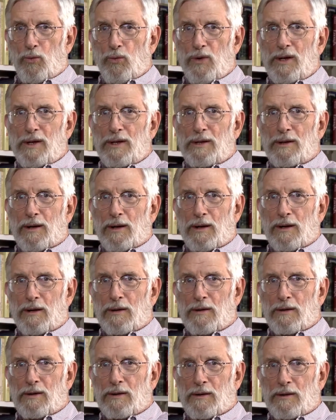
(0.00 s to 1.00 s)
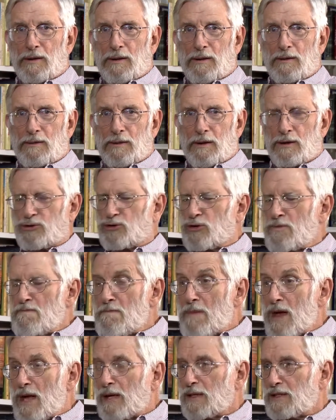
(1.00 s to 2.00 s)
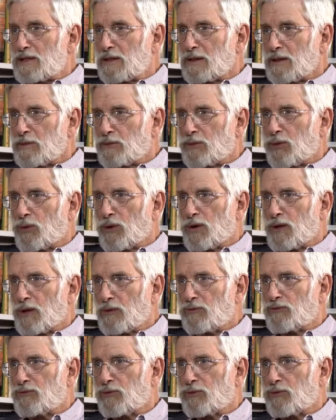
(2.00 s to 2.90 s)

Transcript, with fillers: really are, are, are tremendously important